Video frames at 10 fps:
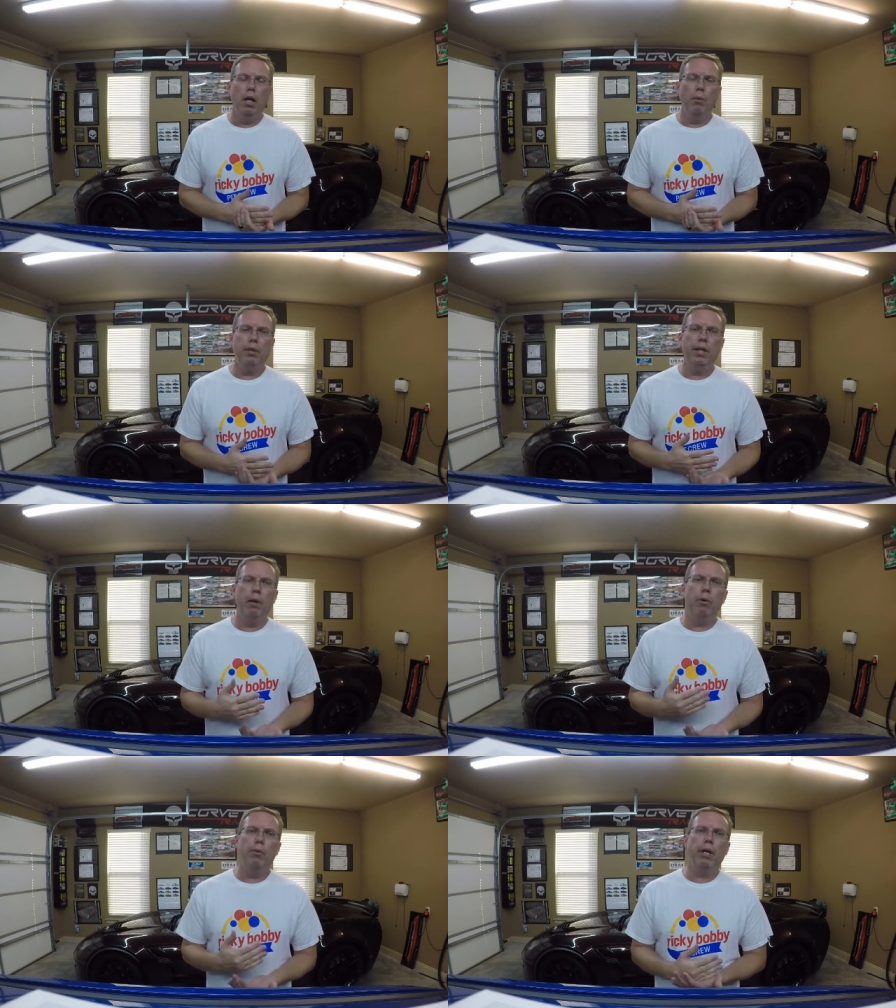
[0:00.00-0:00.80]
One thing I
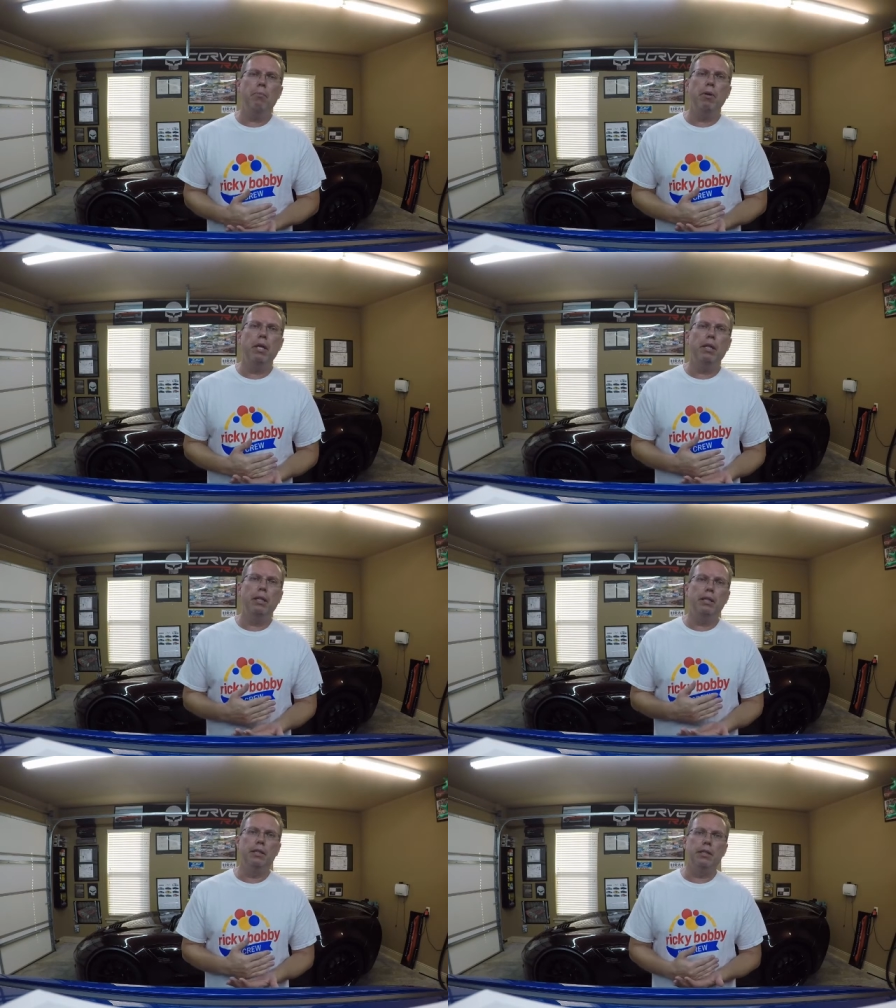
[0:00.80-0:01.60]
would recommend
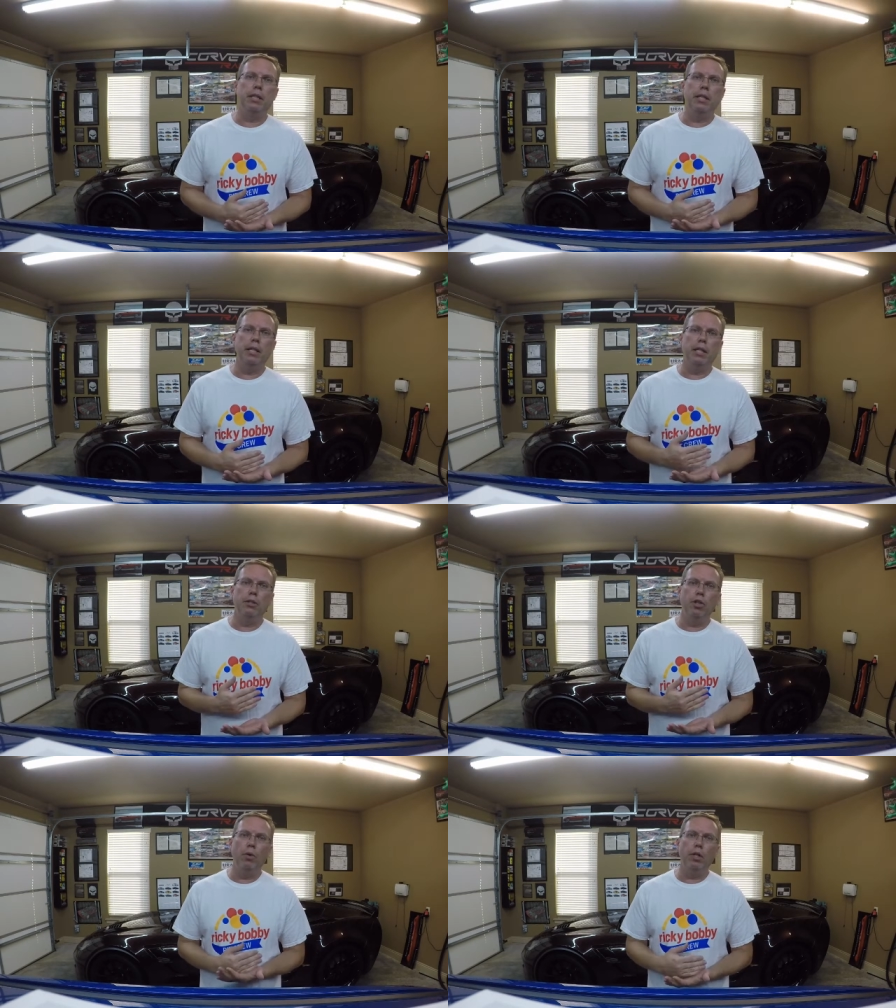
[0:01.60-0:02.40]
is the
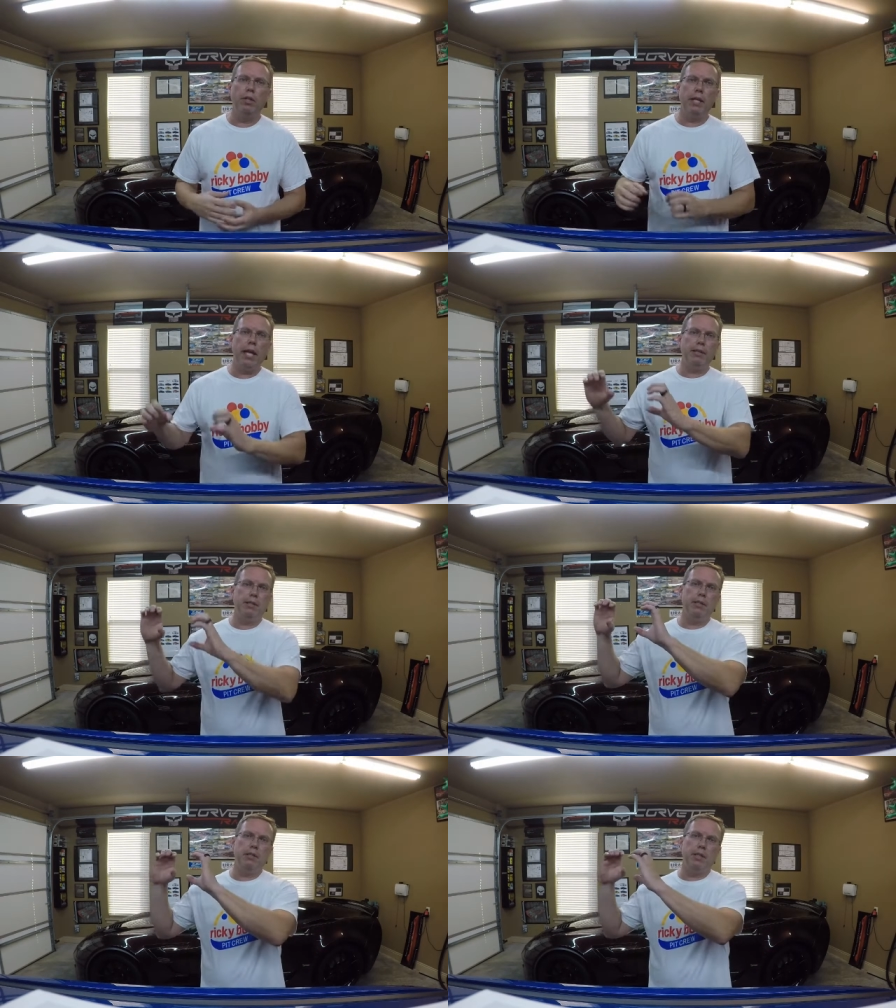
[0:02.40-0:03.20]
donut
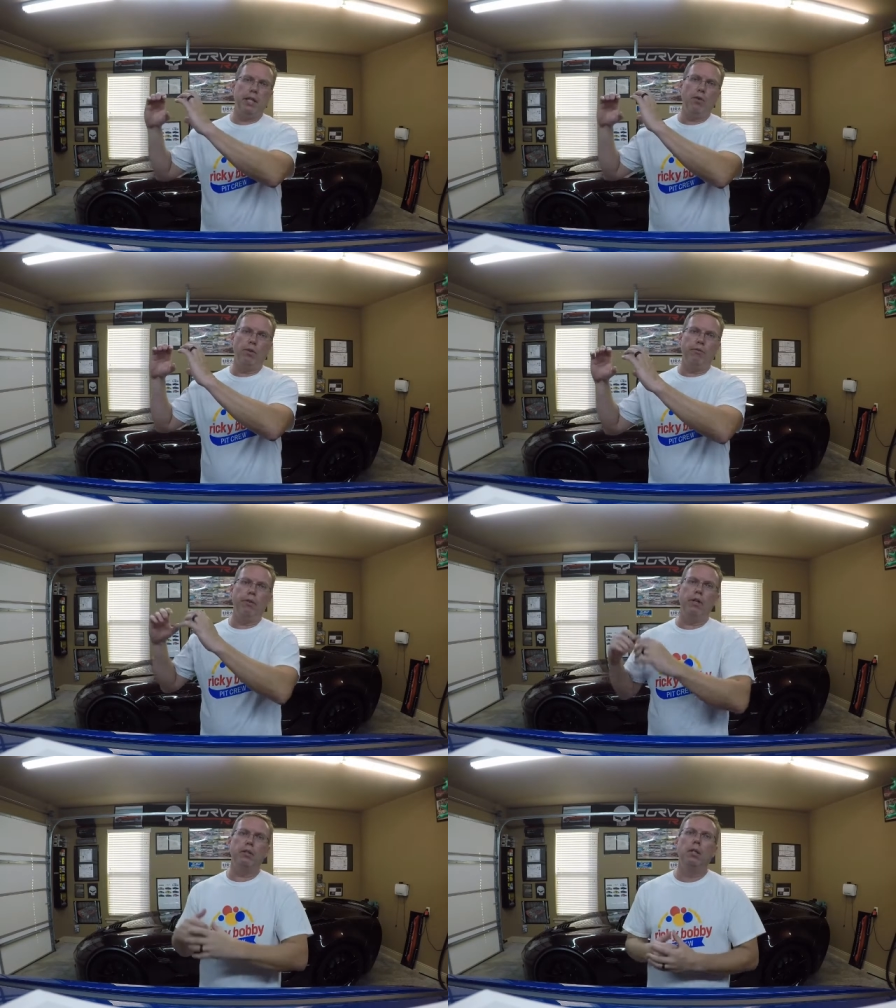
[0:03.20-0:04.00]
gaskets that go on the
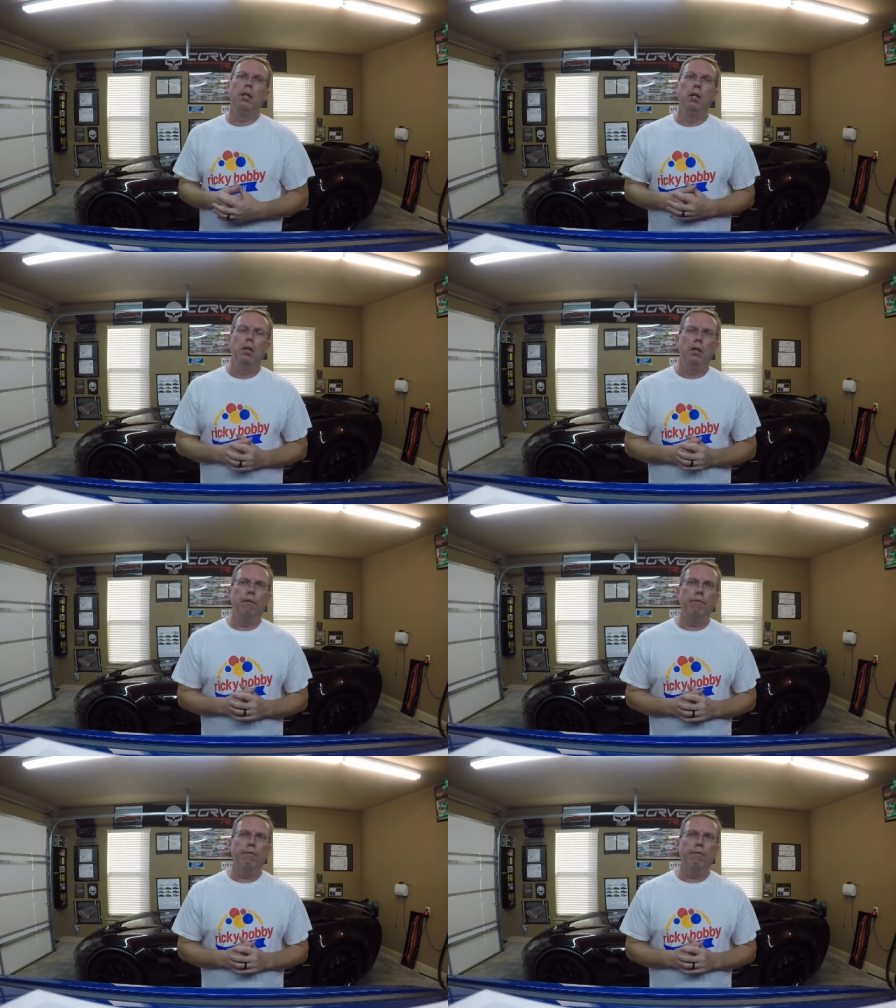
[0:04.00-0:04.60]
front of